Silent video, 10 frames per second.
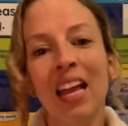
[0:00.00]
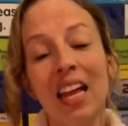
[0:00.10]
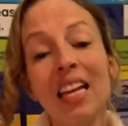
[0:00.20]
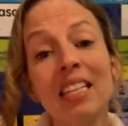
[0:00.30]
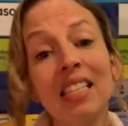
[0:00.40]

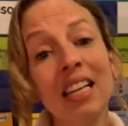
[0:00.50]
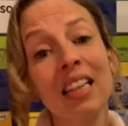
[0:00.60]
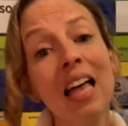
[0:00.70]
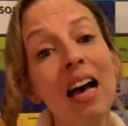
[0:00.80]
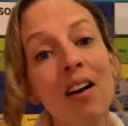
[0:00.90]
Is it
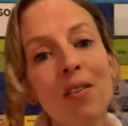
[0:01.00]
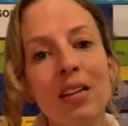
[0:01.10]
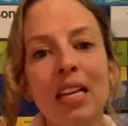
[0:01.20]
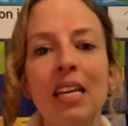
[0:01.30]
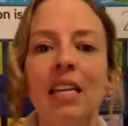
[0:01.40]
cloudy?
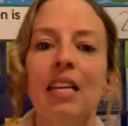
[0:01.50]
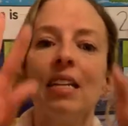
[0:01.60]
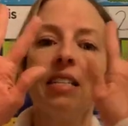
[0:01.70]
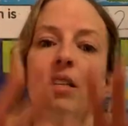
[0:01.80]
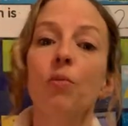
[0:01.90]

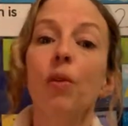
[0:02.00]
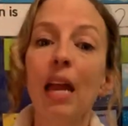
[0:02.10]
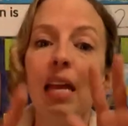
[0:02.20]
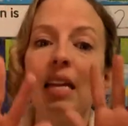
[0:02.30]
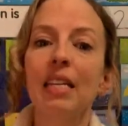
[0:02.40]
Is it
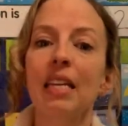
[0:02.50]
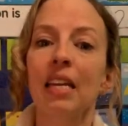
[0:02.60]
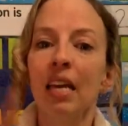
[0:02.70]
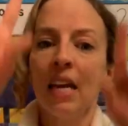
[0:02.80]
rainy?